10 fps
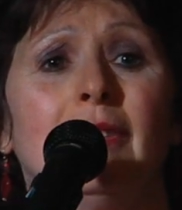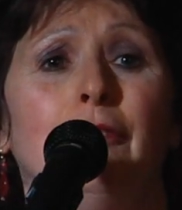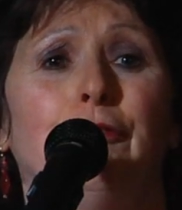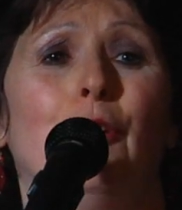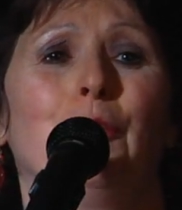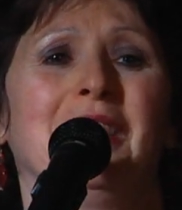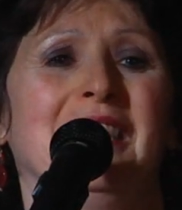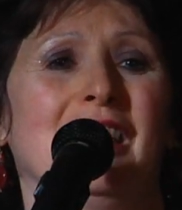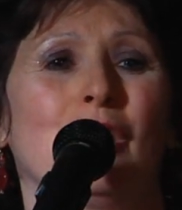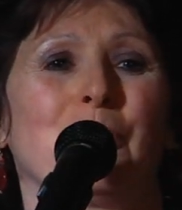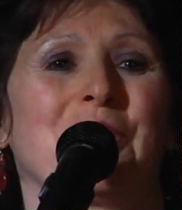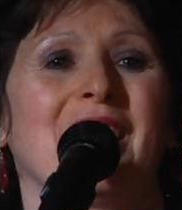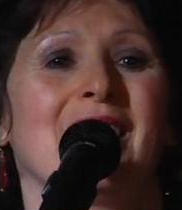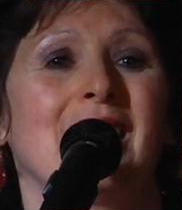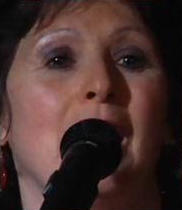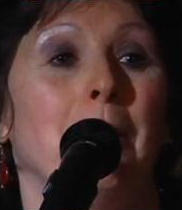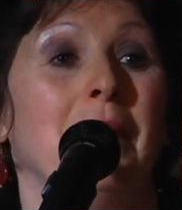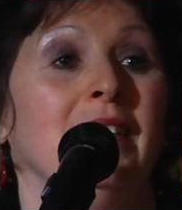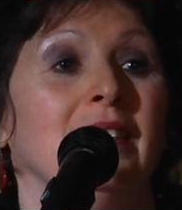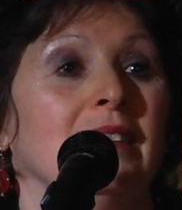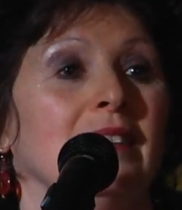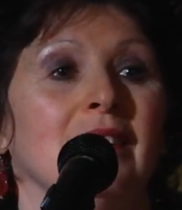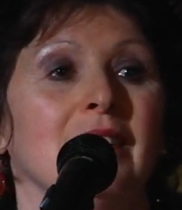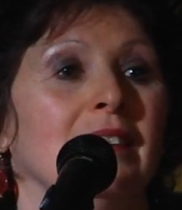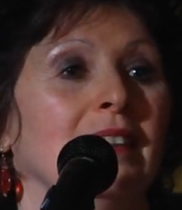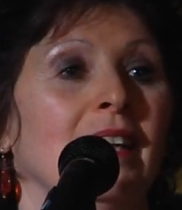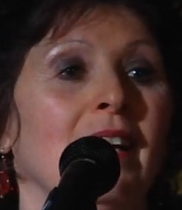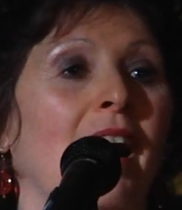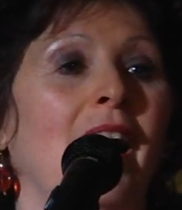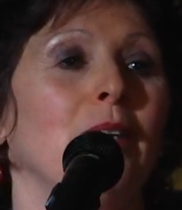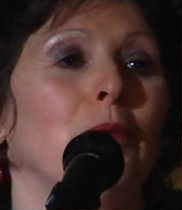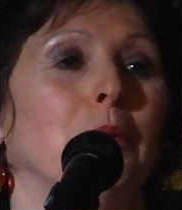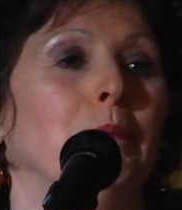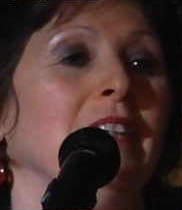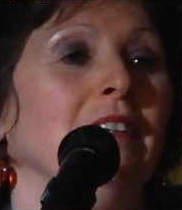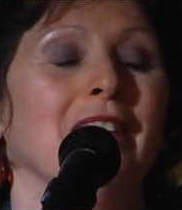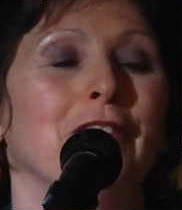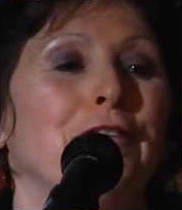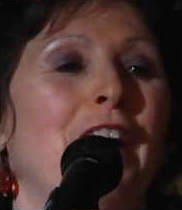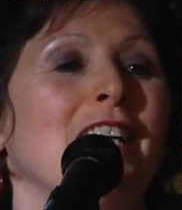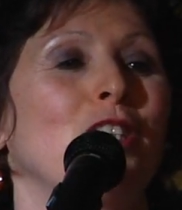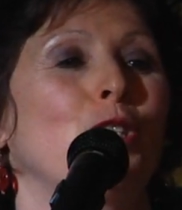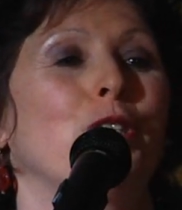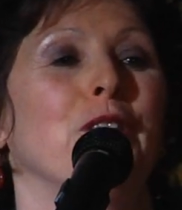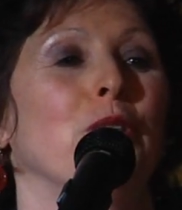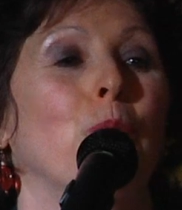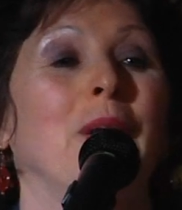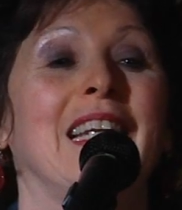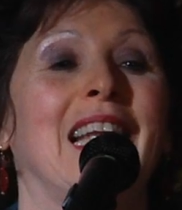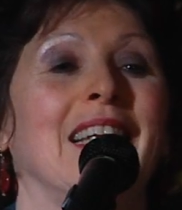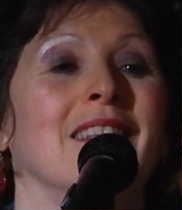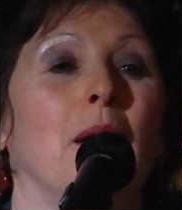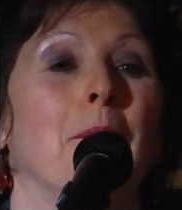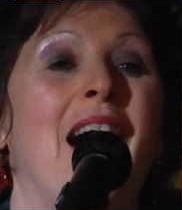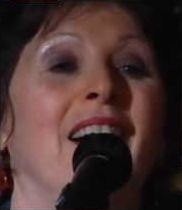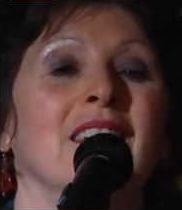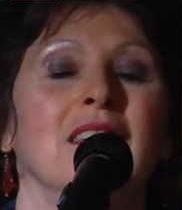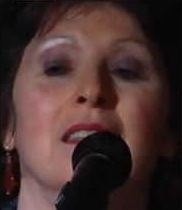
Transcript: If only this was Hasamba, I would be faster than the wind like Tamal.